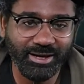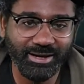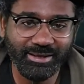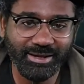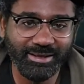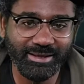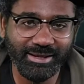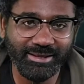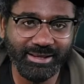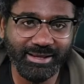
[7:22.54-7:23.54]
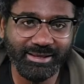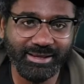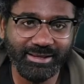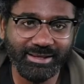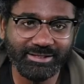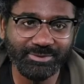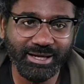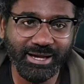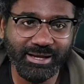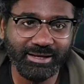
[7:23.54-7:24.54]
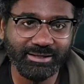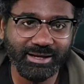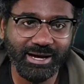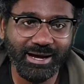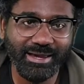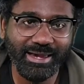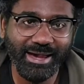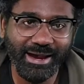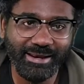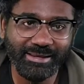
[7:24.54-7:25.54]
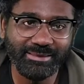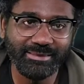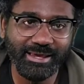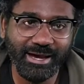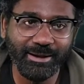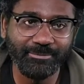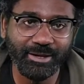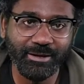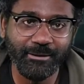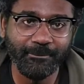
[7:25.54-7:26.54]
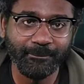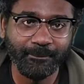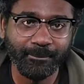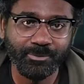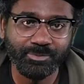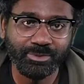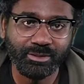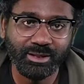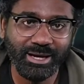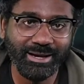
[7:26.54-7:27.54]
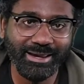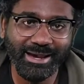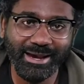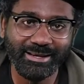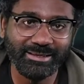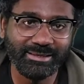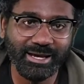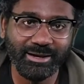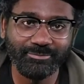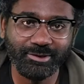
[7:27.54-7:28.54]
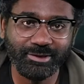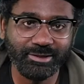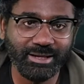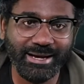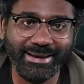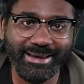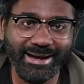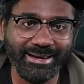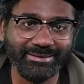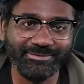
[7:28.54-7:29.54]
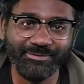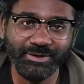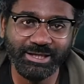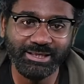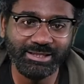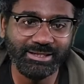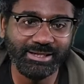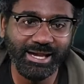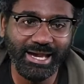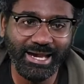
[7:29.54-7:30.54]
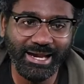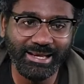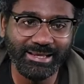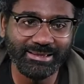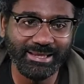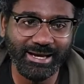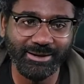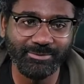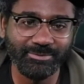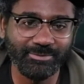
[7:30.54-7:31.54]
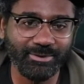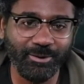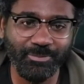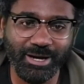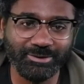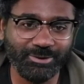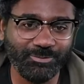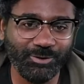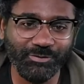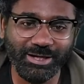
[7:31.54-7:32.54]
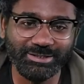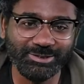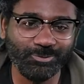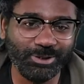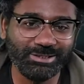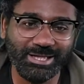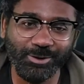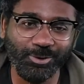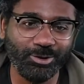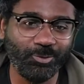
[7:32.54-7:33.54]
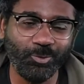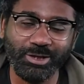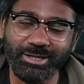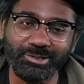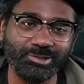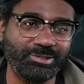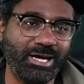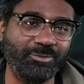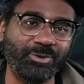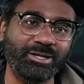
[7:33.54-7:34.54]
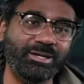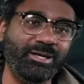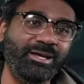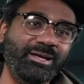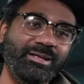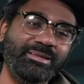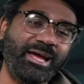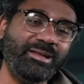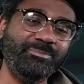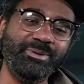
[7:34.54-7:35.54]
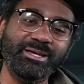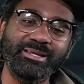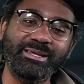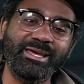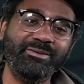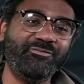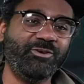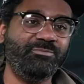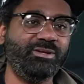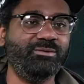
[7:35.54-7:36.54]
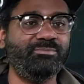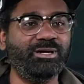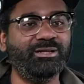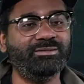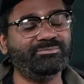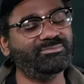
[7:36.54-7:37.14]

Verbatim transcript: and, and, and, and that's what I hated. I hated that, man. I hated that, man. I, I really hated that about the movie. I just wish they would have won, dude. That would have that would have been it for me. But